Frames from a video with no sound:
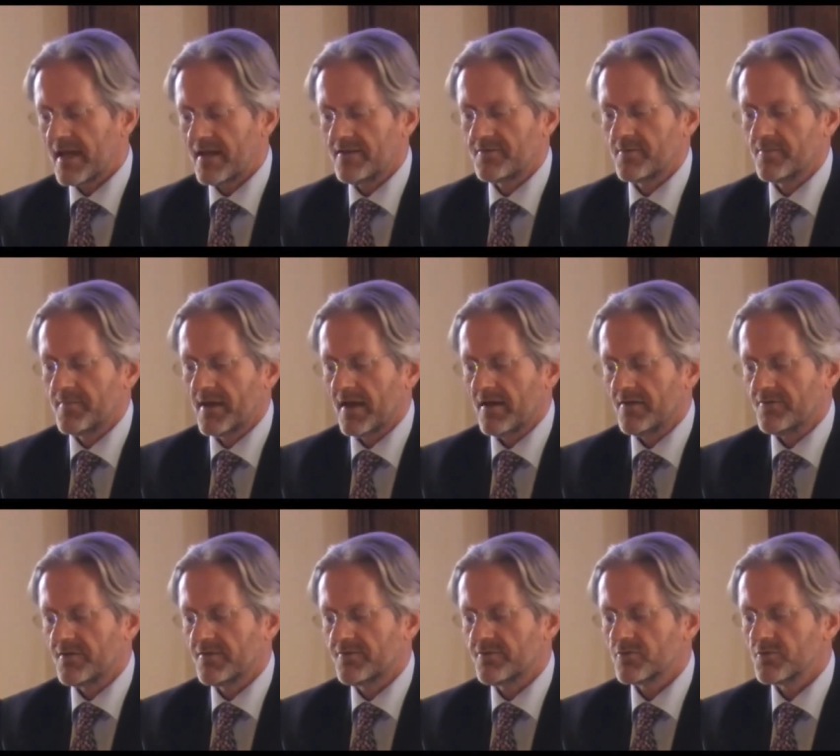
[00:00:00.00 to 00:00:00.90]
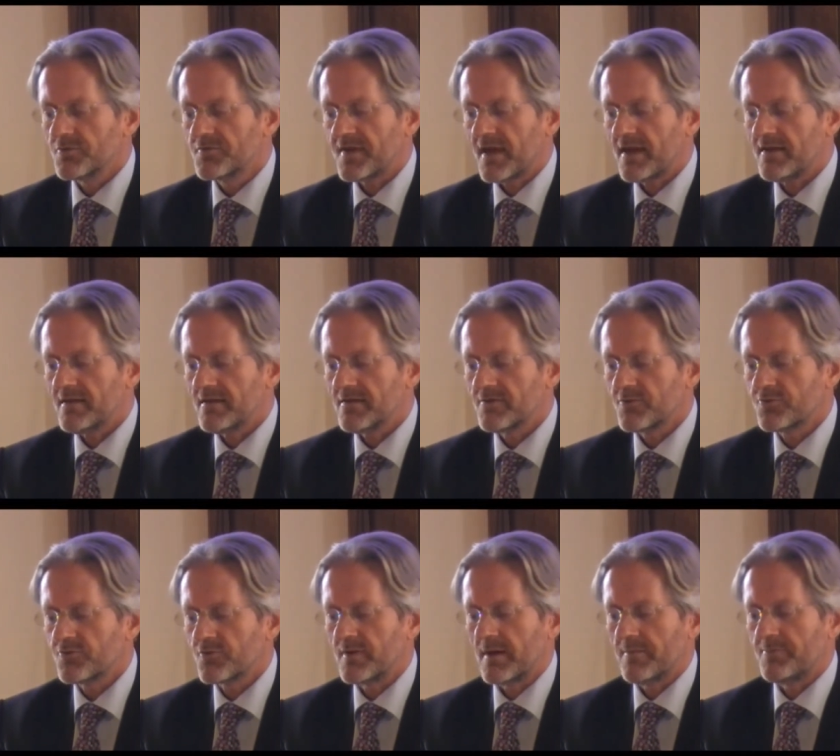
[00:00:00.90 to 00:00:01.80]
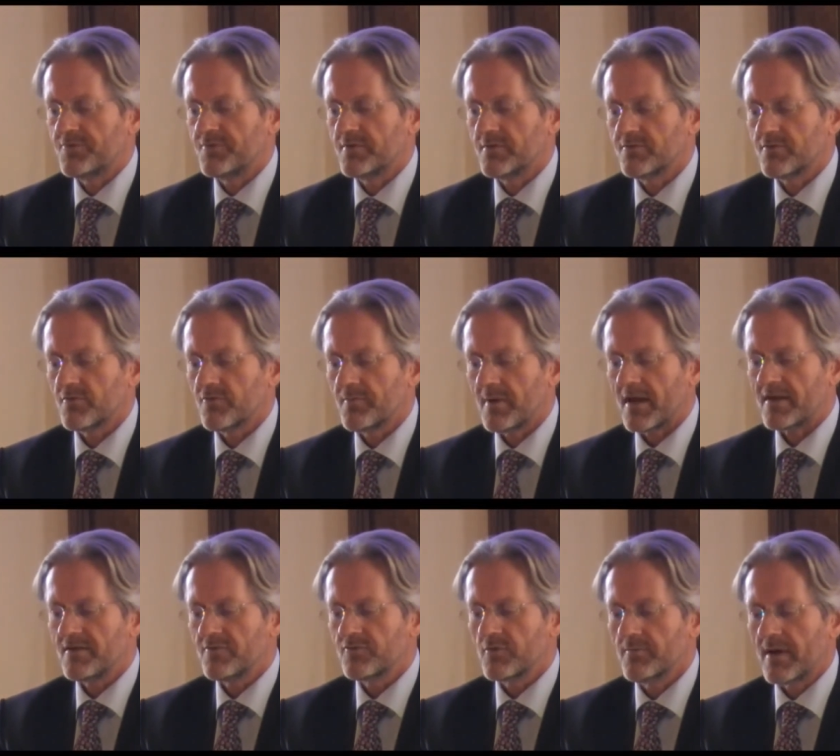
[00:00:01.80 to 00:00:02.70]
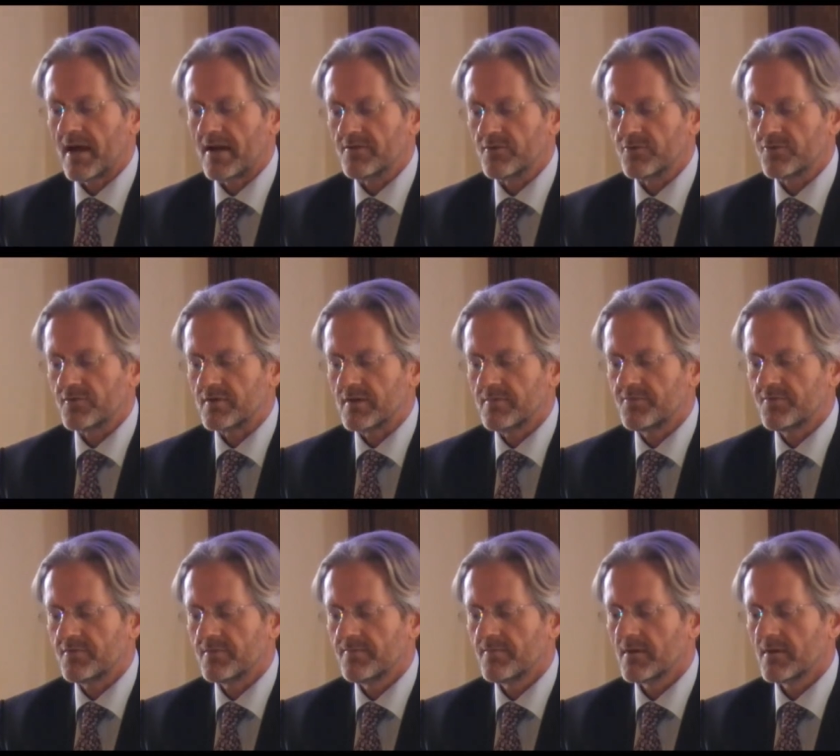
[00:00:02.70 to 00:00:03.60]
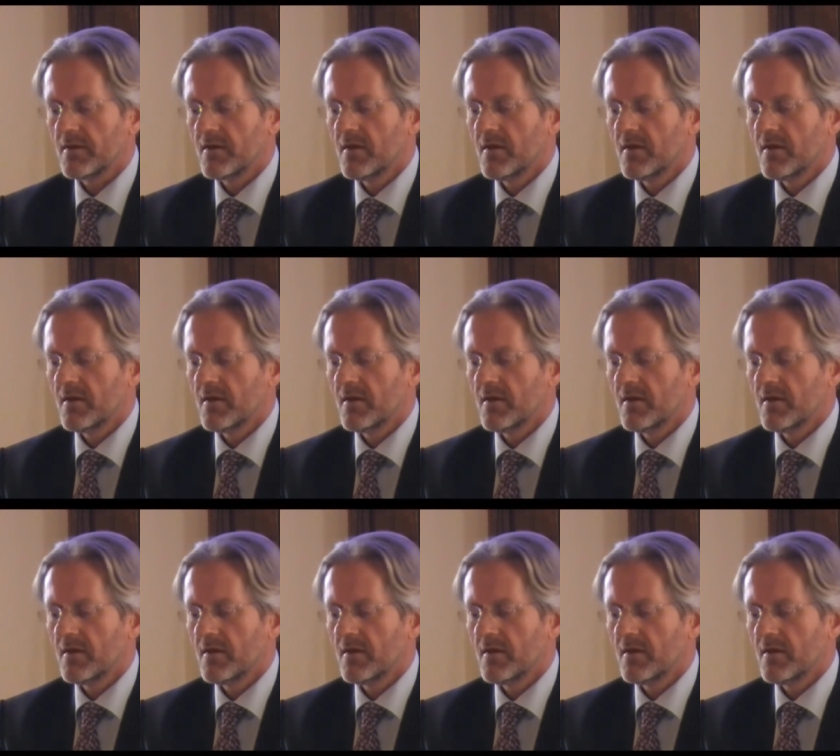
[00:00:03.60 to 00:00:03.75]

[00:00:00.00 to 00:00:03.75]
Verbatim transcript: databases containing descriptions of medieval manuscripts